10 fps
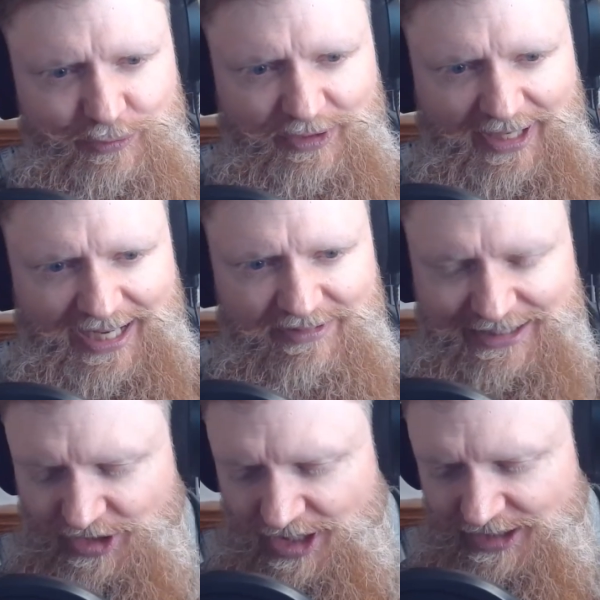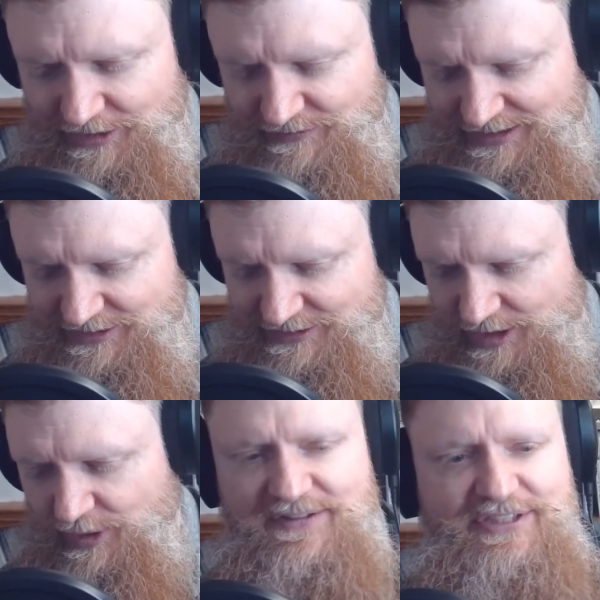So we don't have that dog in the fight to
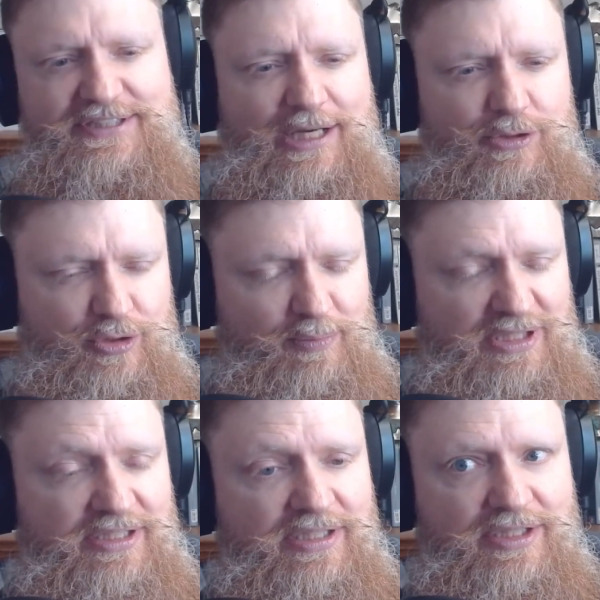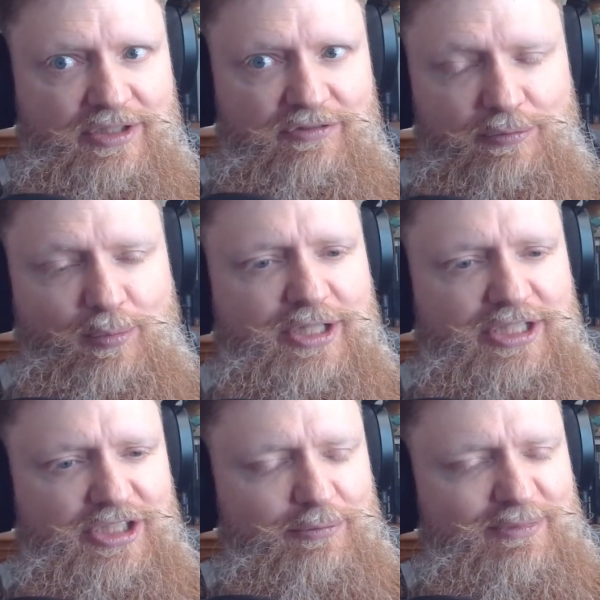say, okay, this is how it should be for
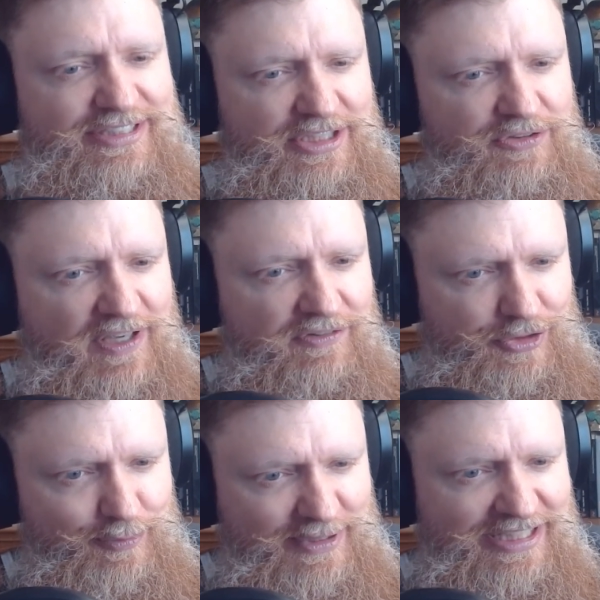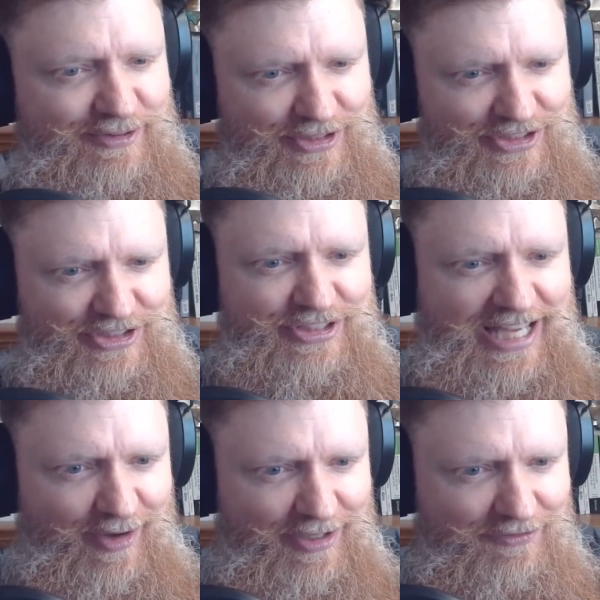marketing because this favors me, or this is
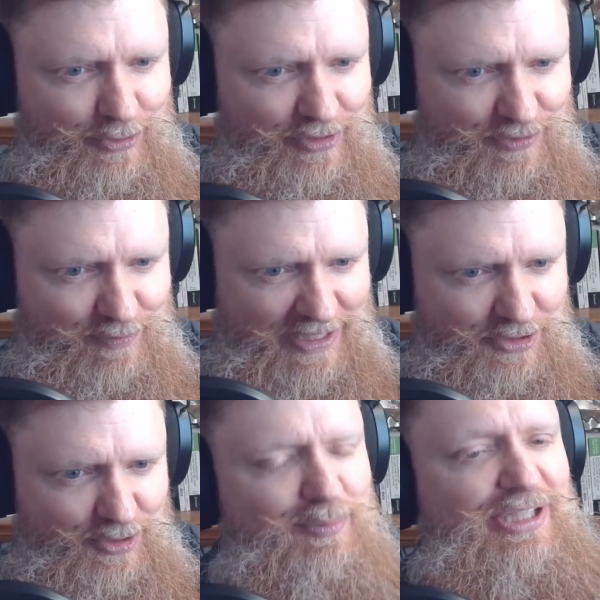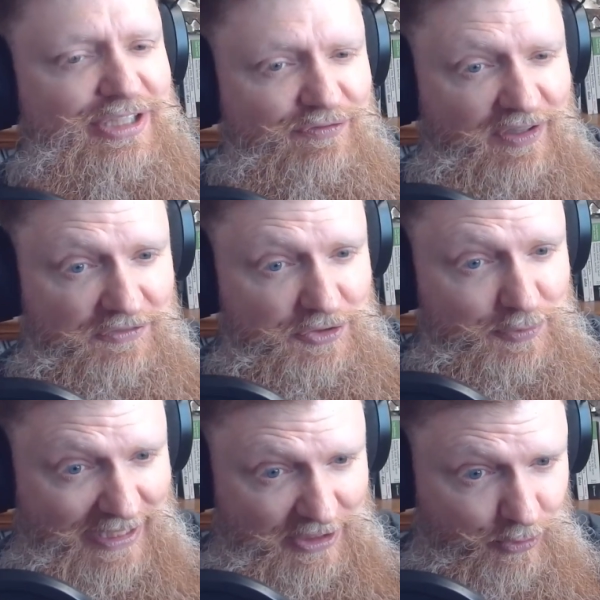how I view this metric because it
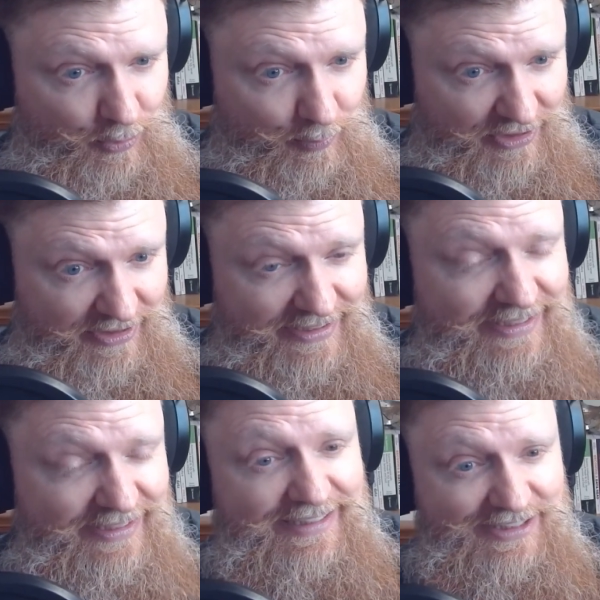favors my group. Yeah.